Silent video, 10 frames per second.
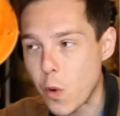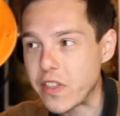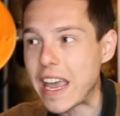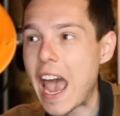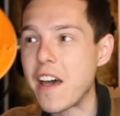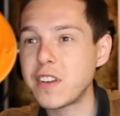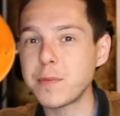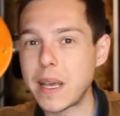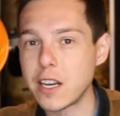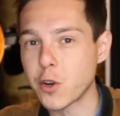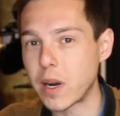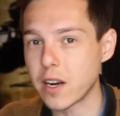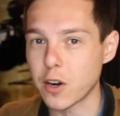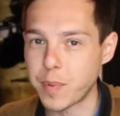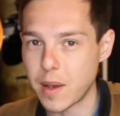where they haven't made a
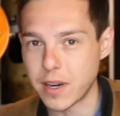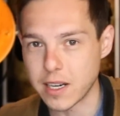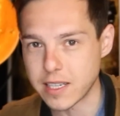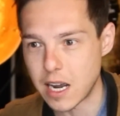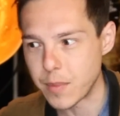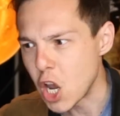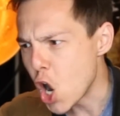credit card payment on time.